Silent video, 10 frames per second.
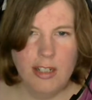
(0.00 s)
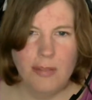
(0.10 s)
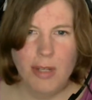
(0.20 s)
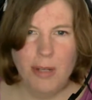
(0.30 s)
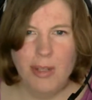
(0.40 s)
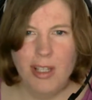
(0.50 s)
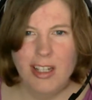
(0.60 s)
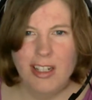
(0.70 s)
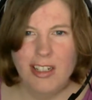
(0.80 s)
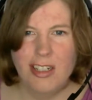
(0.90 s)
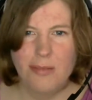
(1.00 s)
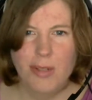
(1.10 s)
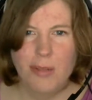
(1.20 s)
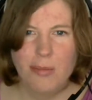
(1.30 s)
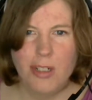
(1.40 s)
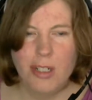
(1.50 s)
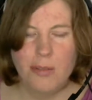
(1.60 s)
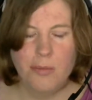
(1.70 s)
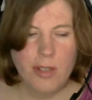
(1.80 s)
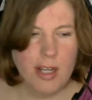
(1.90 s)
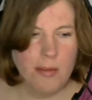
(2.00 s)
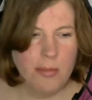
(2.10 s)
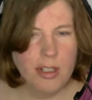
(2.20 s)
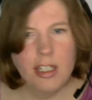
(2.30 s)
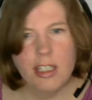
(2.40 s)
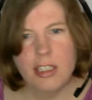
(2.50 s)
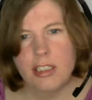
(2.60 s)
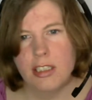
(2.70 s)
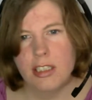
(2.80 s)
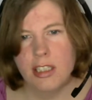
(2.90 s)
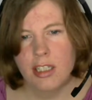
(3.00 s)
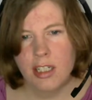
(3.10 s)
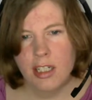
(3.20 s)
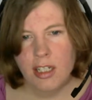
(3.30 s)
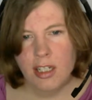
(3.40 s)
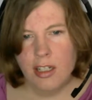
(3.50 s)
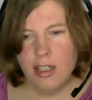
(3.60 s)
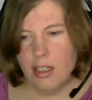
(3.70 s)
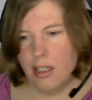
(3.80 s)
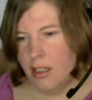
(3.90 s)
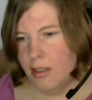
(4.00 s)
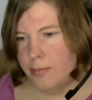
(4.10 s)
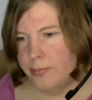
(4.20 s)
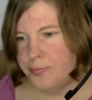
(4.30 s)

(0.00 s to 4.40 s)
maybe getting a gym membership for that place. Um,